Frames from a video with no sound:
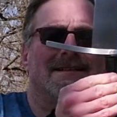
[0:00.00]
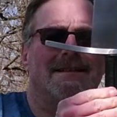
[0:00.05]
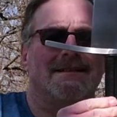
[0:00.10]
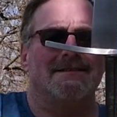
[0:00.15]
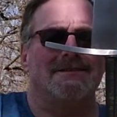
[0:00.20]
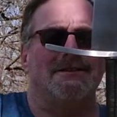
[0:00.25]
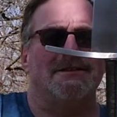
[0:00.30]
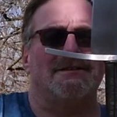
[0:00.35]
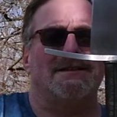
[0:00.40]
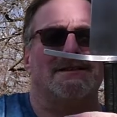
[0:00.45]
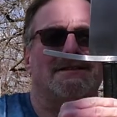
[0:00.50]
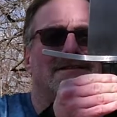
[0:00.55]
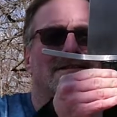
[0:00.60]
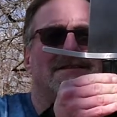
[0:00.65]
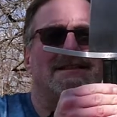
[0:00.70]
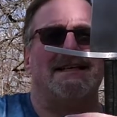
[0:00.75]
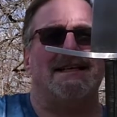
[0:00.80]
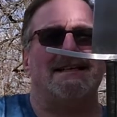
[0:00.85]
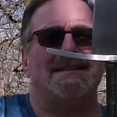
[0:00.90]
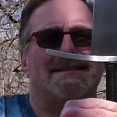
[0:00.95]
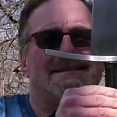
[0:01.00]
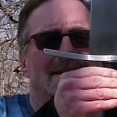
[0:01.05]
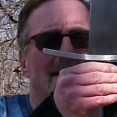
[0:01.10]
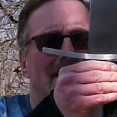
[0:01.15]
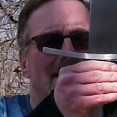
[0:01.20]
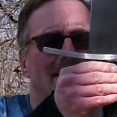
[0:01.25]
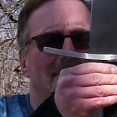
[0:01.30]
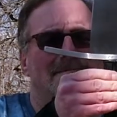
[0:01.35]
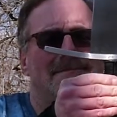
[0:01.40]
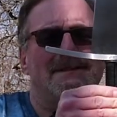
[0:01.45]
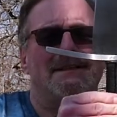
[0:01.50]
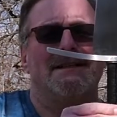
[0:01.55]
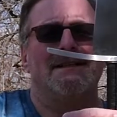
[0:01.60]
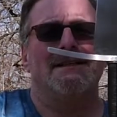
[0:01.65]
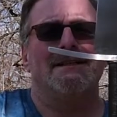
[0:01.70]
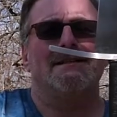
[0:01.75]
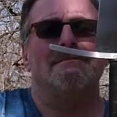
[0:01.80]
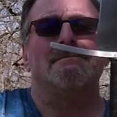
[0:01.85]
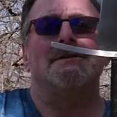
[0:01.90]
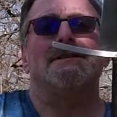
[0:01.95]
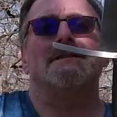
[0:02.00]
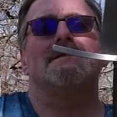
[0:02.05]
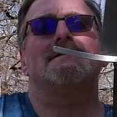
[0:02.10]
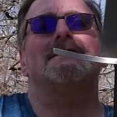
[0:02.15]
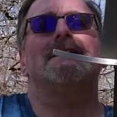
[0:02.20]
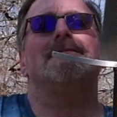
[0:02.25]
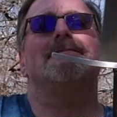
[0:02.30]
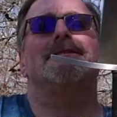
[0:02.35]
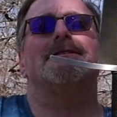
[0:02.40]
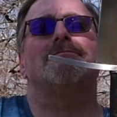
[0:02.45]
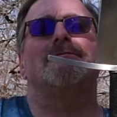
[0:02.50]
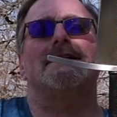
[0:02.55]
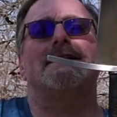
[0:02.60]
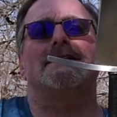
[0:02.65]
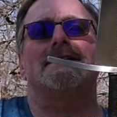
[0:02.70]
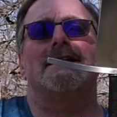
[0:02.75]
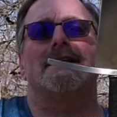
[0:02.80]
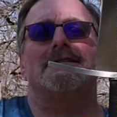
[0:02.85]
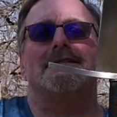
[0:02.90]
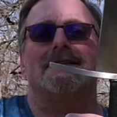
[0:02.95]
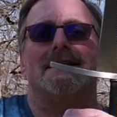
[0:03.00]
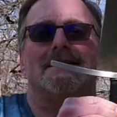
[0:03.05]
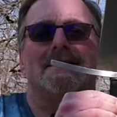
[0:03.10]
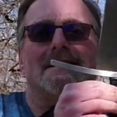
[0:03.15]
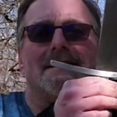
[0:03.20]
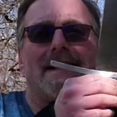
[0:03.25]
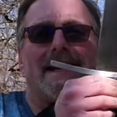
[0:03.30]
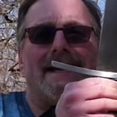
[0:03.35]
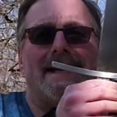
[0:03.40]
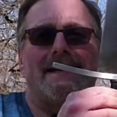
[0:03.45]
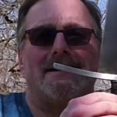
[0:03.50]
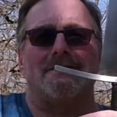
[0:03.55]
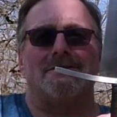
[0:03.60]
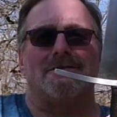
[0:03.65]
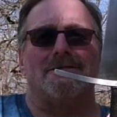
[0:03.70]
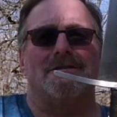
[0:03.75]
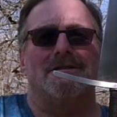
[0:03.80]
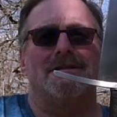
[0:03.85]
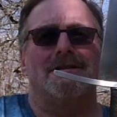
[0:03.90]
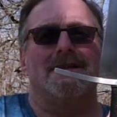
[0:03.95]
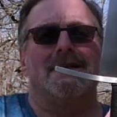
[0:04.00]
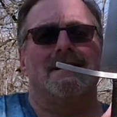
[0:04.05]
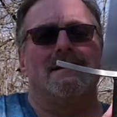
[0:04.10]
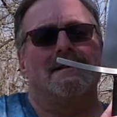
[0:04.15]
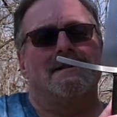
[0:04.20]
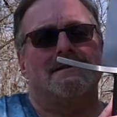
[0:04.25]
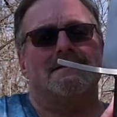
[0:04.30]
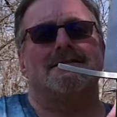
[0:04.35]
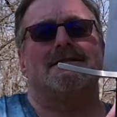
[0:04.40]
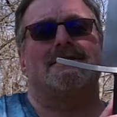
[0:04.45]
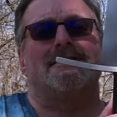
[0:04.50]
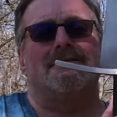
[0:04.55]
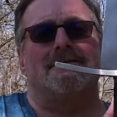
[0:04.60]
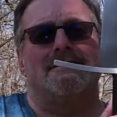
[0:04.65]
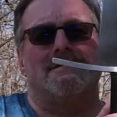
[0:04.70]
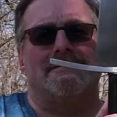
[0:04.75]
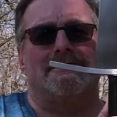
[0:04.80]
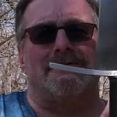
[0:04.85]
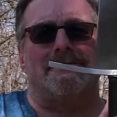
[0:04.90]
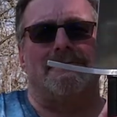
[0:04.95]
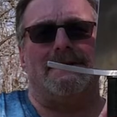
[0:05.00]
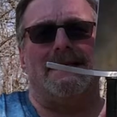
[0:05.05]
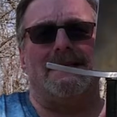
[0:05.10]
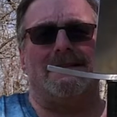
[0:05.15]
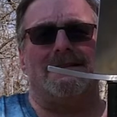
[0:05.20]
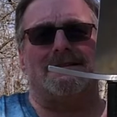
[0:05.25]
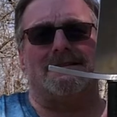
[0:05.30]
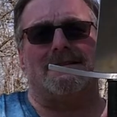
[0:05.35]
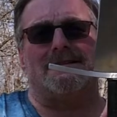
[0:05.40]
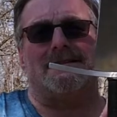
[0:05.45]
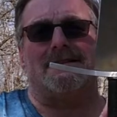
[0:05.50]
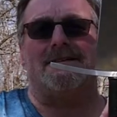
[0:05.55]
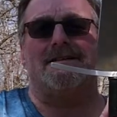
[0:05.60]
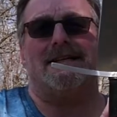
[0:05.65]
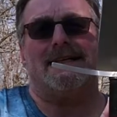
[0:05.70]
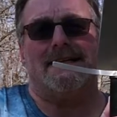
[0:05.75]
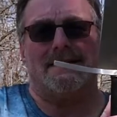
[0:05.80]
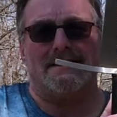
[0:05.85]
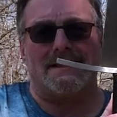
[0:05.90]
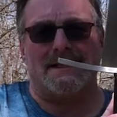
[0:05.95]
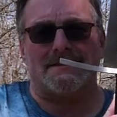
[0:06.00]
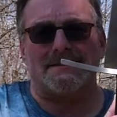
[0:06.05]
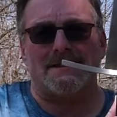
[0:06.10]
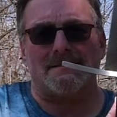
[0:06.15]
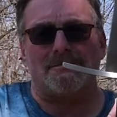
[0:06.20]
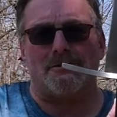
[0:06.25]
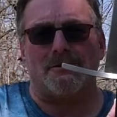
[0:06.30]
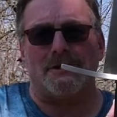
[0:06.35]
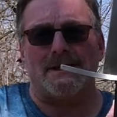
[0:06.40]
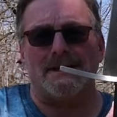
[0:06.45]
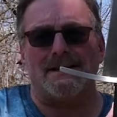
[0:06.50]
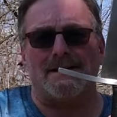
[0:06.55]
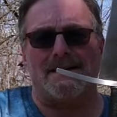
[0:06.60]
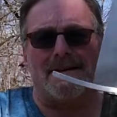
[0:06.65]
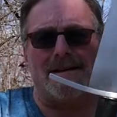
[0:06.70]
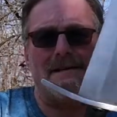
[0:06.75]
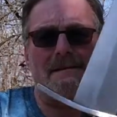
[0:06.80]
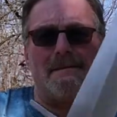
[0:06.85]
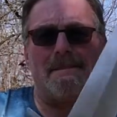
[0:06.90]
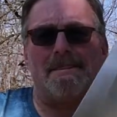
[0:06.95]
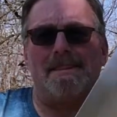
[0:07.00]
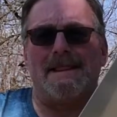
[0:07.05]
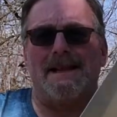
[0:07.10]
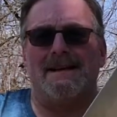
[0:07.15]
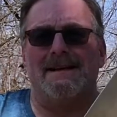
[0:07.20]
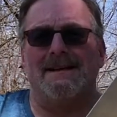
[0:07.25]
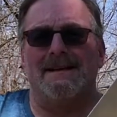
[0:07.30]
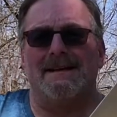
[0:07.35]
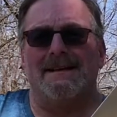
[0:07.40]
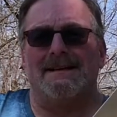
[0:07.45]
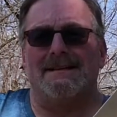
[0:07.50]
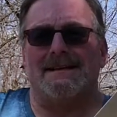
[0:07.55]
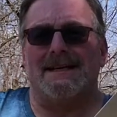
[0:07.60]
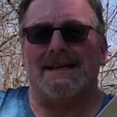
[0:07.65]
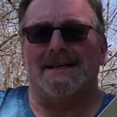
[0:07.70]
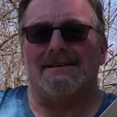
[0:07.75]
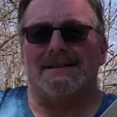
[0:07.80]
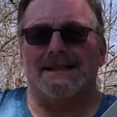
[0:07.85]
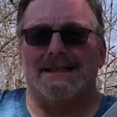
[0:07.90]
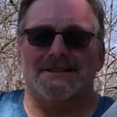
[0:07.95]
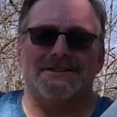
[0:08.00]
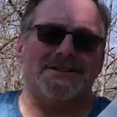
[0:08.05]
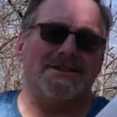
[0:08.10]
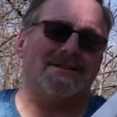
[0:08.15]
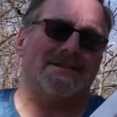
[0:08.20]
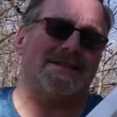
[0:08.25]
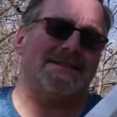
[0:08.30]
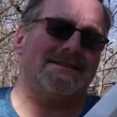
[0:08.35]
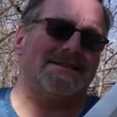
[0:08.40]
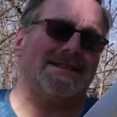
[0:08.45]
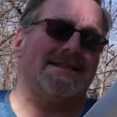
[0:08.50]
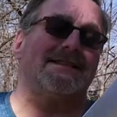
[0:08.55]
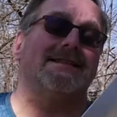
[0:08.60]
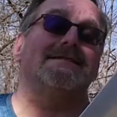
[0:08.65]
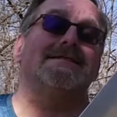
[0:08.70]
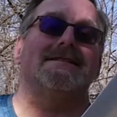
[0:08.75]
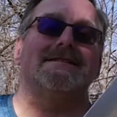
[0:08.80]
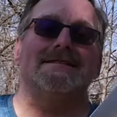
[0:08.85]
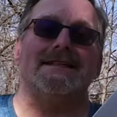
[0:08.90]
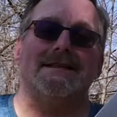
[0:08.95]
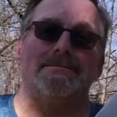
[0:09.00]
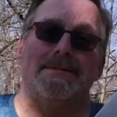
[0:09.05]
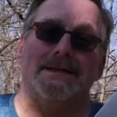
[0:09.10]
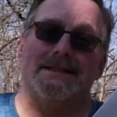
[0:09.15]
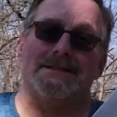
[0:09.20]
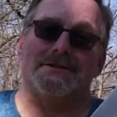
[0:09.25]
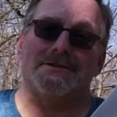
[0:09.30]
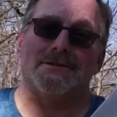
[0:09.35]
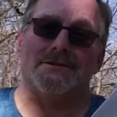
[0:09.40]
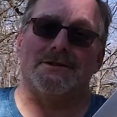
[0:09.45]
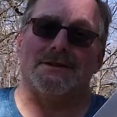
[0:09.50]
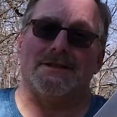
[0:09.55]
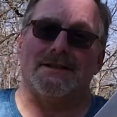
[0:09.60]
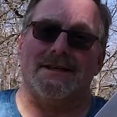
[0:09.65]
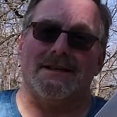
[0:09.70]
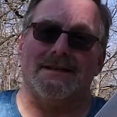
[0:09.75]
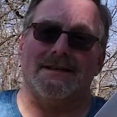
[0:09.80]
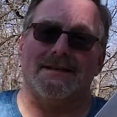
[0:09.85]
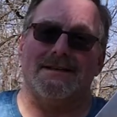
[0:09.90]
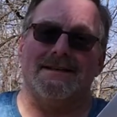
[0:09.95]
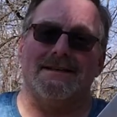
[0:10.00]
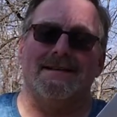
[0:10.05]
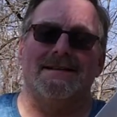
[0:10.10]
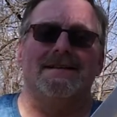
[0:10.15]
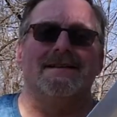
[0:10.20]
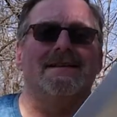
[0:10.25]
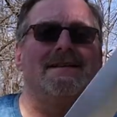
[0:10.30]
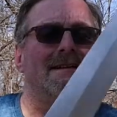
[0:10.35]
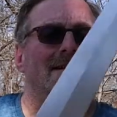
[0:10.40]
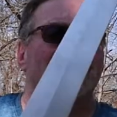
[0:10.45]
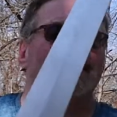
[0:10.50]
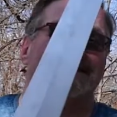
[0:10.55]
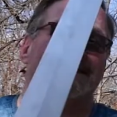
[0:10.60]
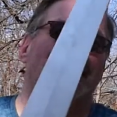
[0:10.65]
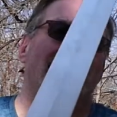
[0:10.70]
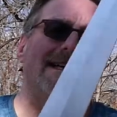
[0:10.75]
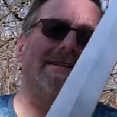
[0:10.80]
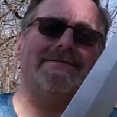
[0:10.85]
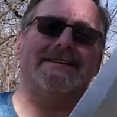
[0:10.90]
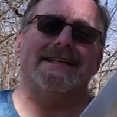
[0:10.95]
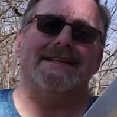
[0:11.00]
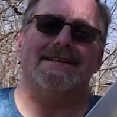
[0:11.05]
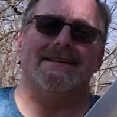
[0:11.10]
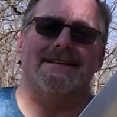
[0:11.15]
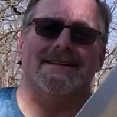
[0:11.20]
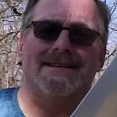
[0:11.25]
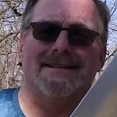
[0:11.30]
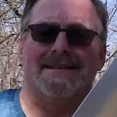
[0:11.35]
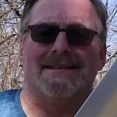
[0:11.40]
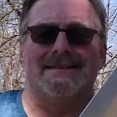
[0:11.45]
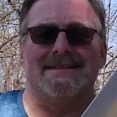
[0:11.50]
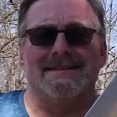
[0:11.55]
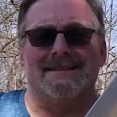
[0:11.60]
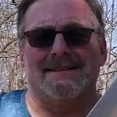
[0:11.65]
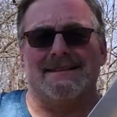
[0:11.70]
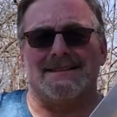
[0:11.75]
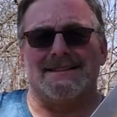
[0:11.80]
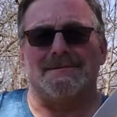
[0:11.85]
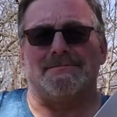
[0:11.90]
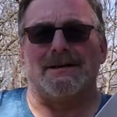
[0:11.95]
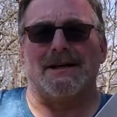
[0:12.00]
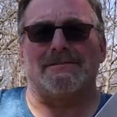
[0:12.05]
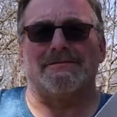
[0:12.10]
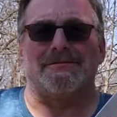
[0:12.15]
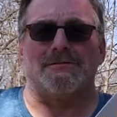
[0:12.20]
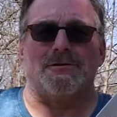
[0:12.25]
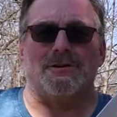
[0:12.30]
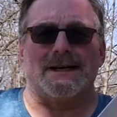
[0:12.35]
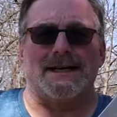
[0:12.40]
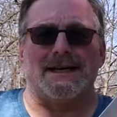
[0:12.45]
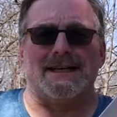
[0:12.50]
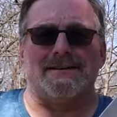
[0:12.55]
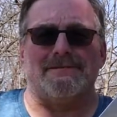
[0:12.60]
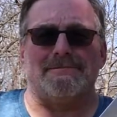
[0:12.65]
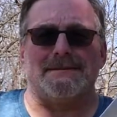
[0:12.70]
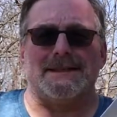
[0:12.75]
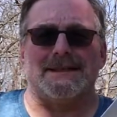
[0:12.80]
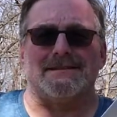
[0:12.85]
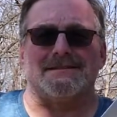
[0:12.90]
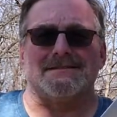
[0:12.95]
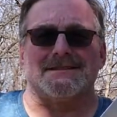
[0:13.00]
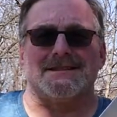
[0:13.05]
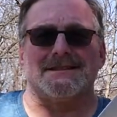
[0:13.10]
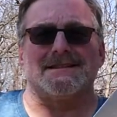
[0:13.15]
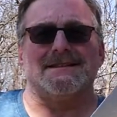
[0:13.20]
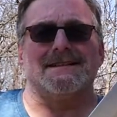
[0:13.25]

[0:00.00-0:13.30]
as you can see, a seam, but the seam is recessed into the handle. So for me, this is a good indexing point. Now, as you can see, this is a big sword. It's heavy. It's about 4.5 pounds.